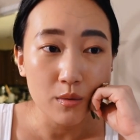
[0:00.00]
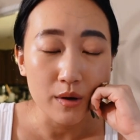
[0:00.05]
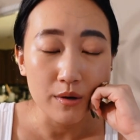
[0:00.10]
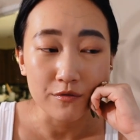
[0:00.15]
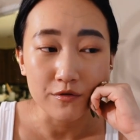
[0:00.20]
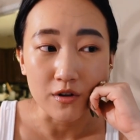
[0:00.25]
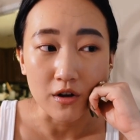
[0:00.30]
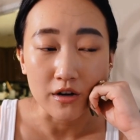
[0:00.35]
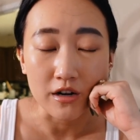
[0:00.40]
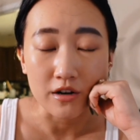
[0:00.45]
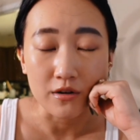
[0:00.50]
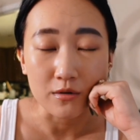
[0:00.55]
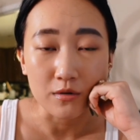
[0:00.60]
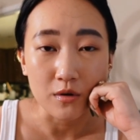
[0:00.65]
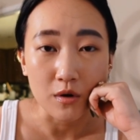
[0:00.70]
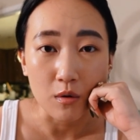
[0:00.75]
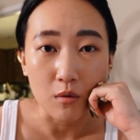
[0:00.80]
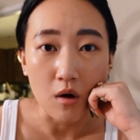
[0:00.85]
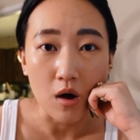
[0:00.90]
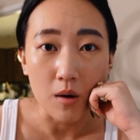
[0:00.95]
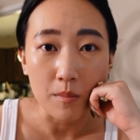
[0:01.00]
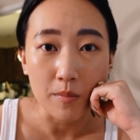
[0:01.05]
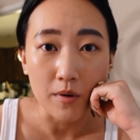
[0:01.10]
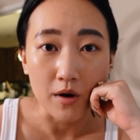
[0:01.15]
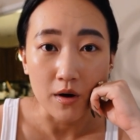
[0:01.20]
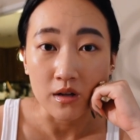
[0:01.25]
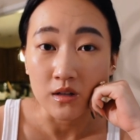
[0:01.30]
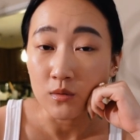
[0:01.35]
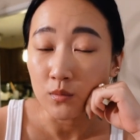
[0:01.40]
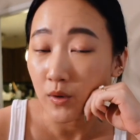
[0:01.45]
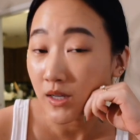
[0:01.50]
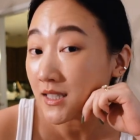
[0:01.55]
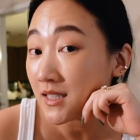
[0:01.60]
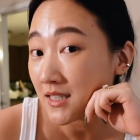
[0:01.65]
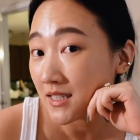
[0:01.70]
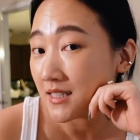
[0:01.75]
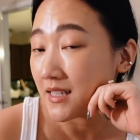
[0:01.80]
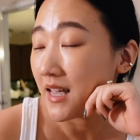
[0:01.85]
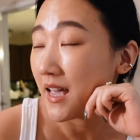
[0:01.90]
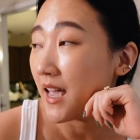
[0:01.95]
If not, it'll go up on
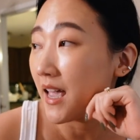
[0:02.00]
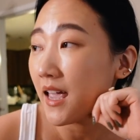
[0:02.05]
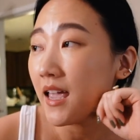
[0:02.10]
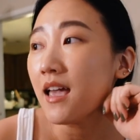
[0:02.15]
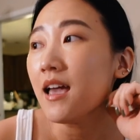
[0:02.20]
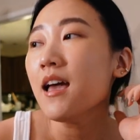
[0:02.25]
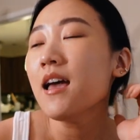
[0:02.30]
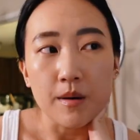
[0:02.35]
Wednesday.